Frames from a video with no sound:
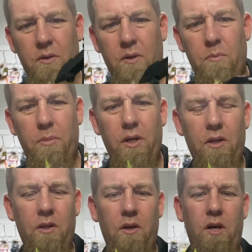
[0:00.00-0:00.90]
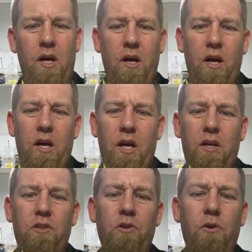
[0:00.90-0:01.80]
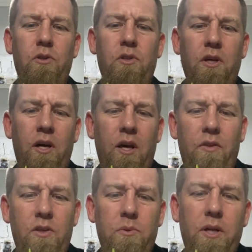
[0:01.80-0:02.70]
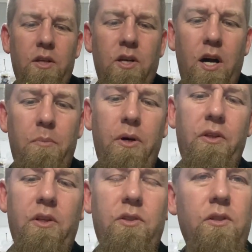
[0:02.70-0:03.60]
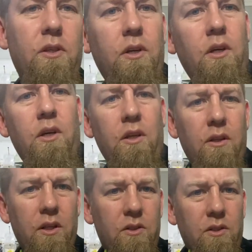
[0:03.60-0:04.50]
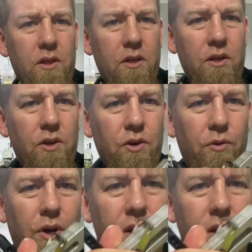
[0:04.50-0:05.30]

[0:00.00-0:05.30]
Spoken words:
But as you notice, this one has a hot butt that's green,